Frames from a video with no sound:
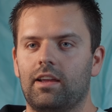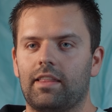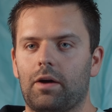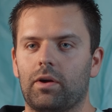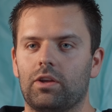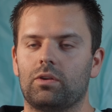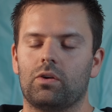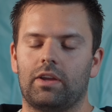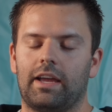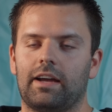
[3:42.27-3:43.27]
That way you
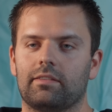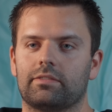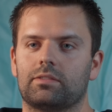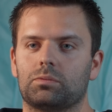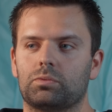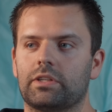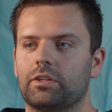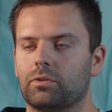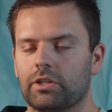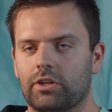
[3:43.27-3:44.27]
know you have
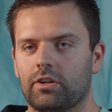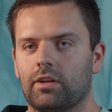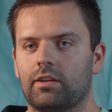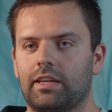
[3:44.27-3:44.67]
really, really good